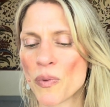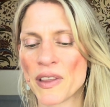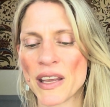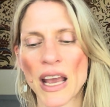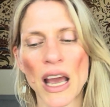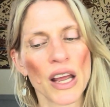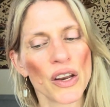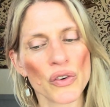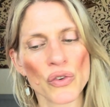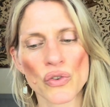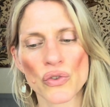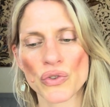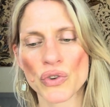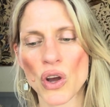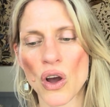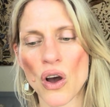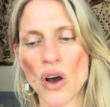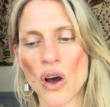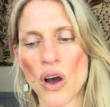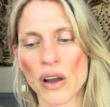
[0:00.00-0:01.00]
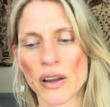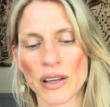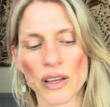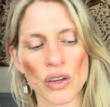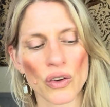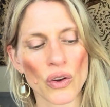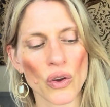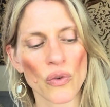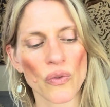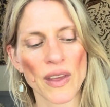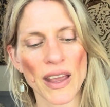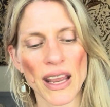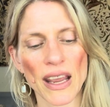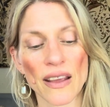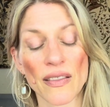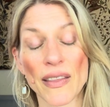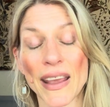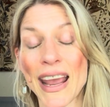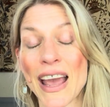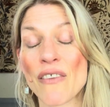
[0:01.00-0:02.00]
the underdog.
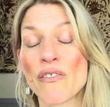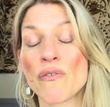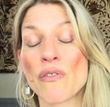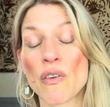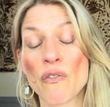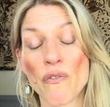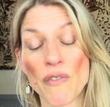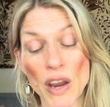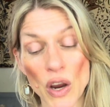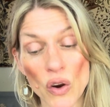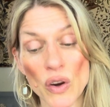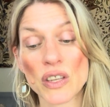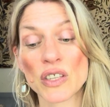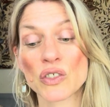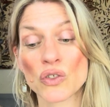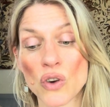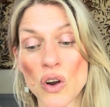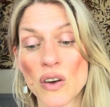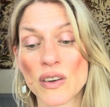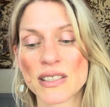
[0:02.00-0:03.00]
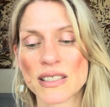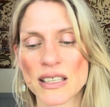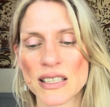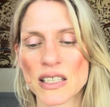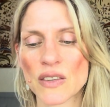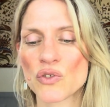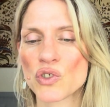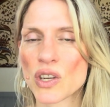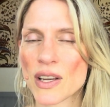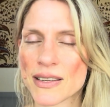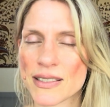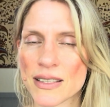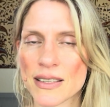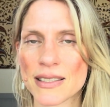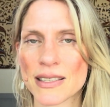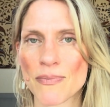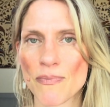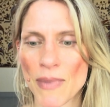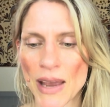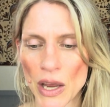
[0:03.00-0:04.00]
They have a very strong sense of justice
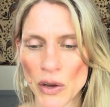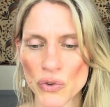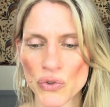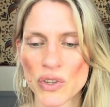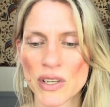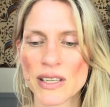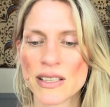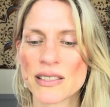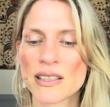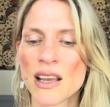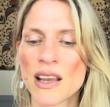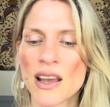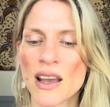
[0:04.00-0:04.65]
and boundaries.